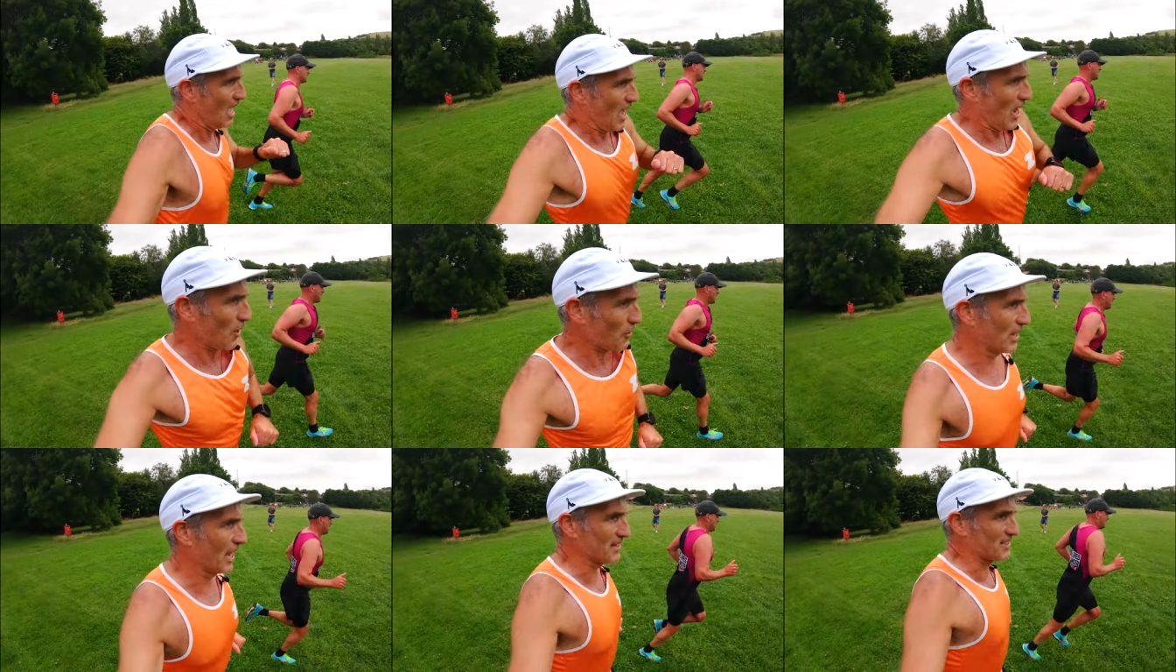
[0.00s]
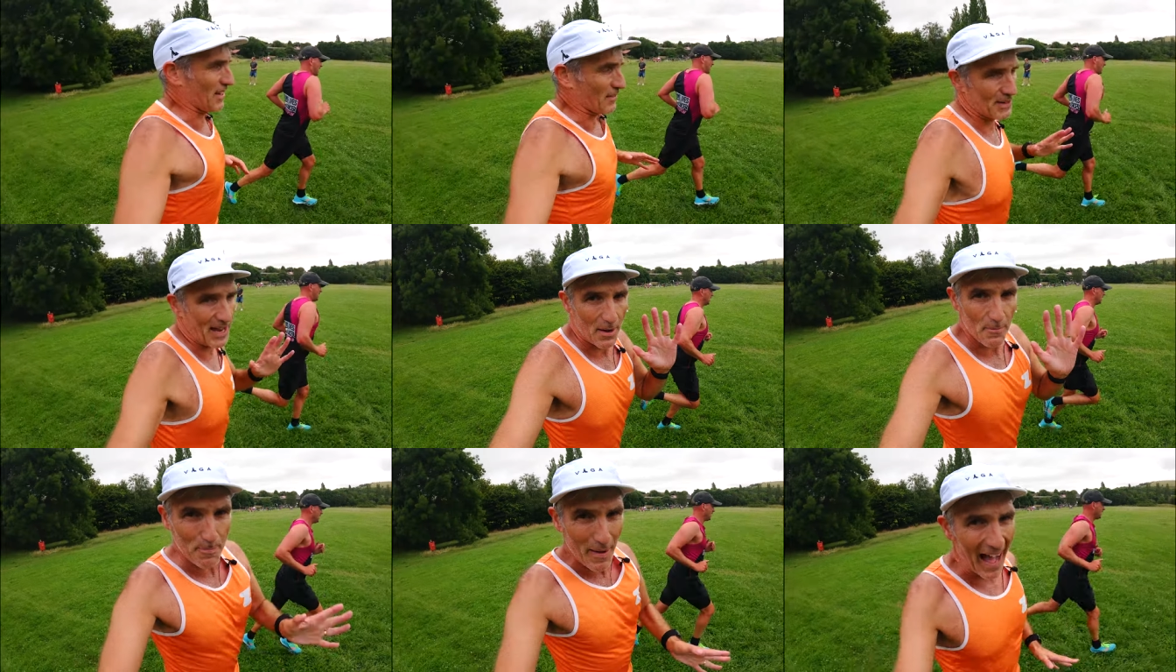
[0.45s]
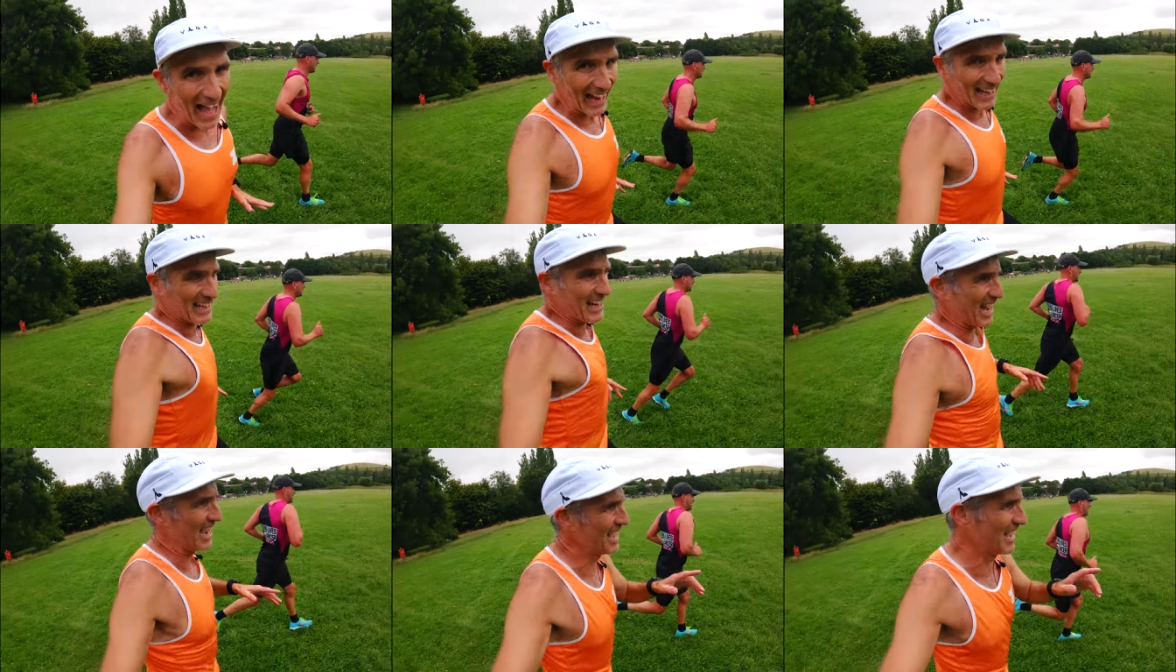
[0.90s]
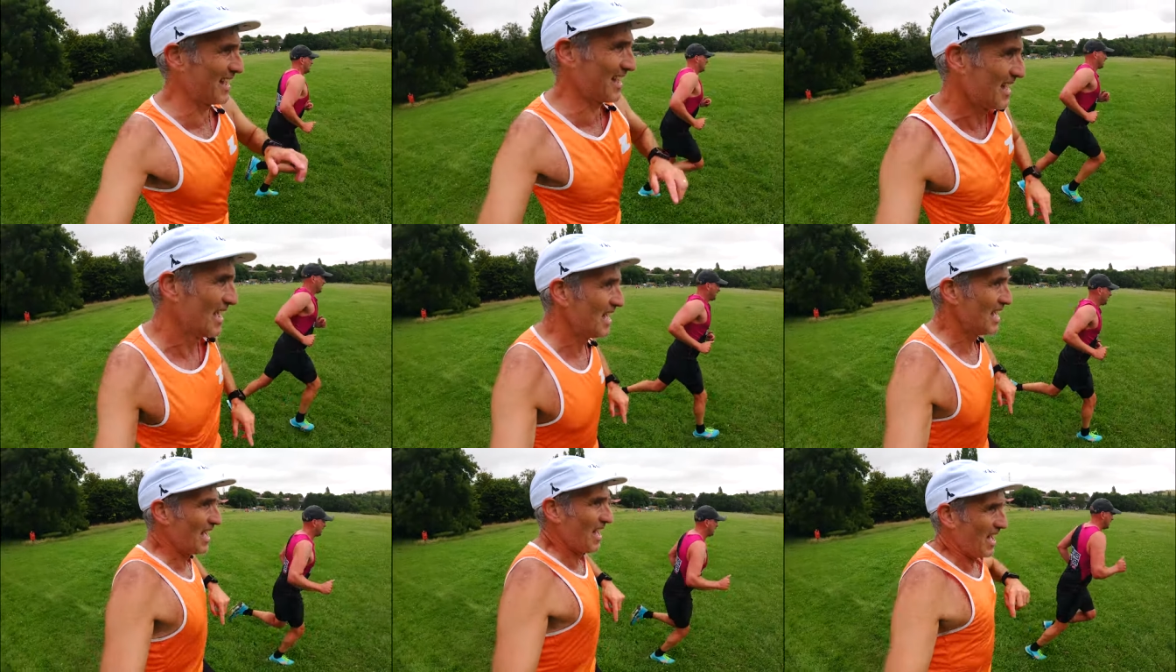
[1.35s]
Okay, so now back,
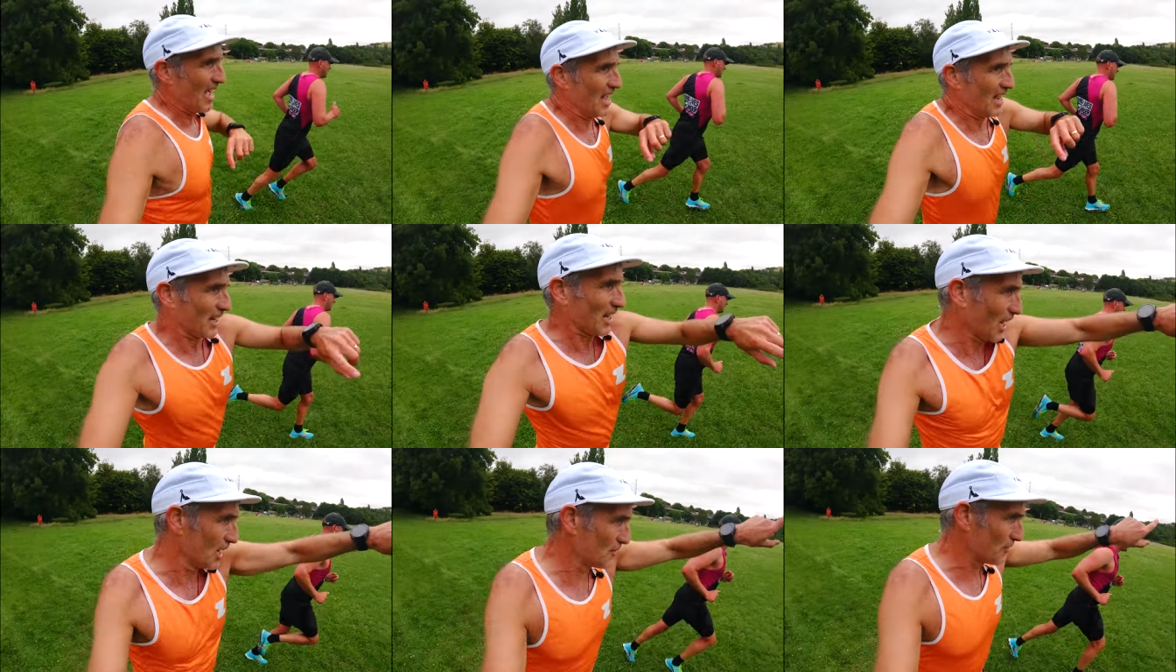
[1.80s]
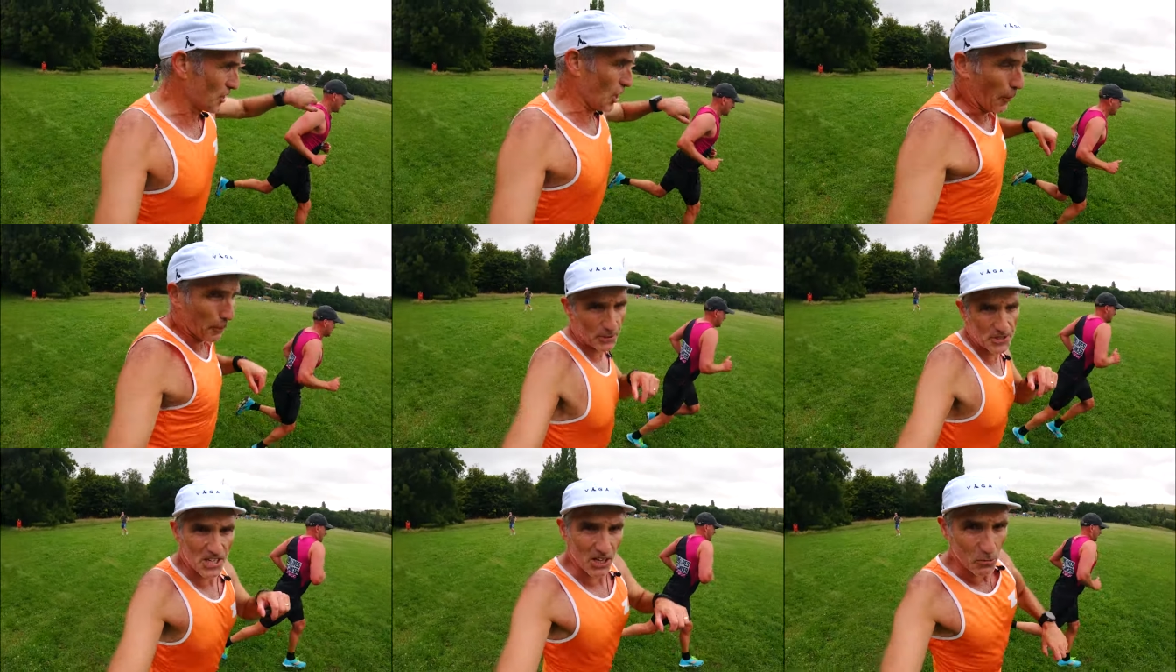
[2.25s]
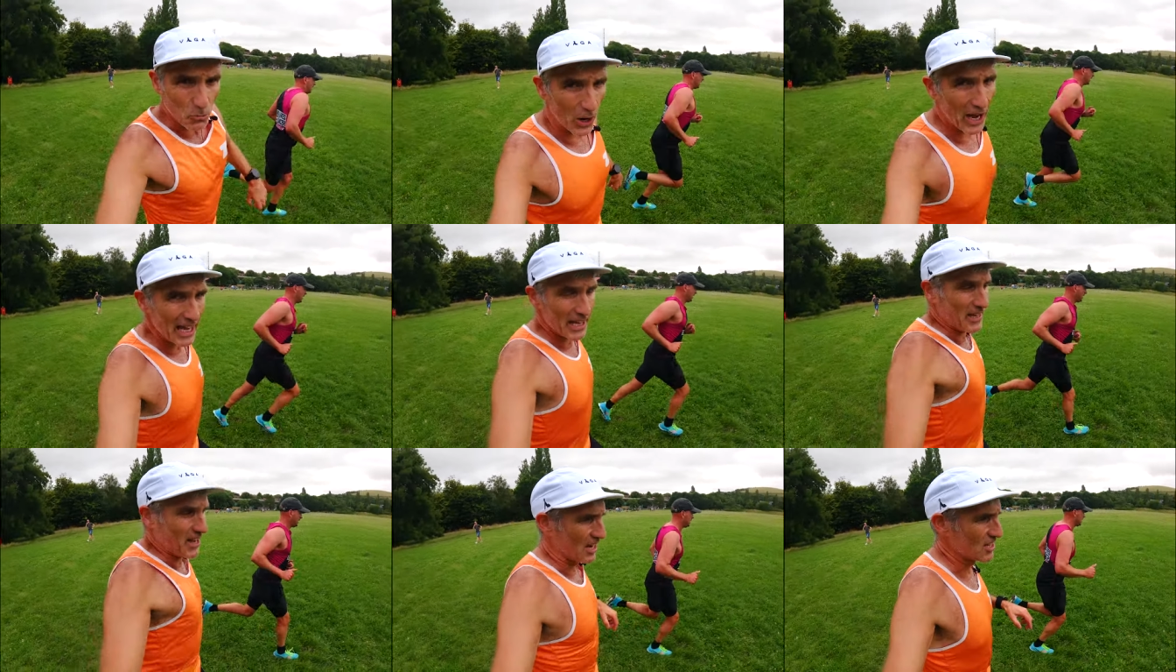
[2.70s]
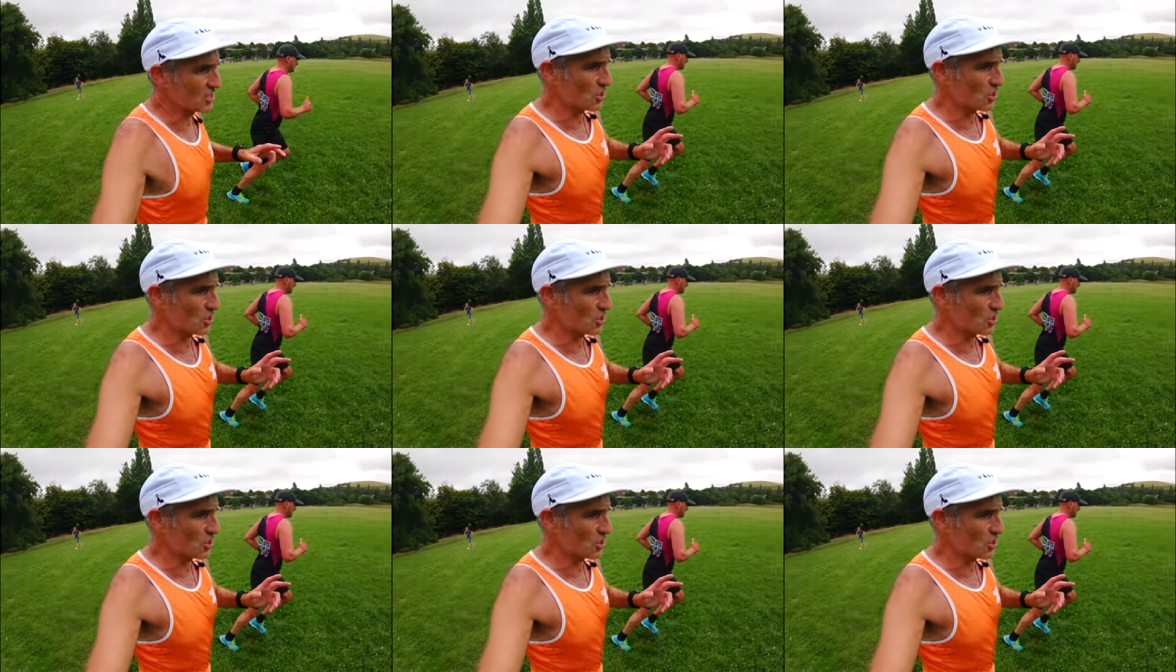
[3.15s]
kind of the opposite way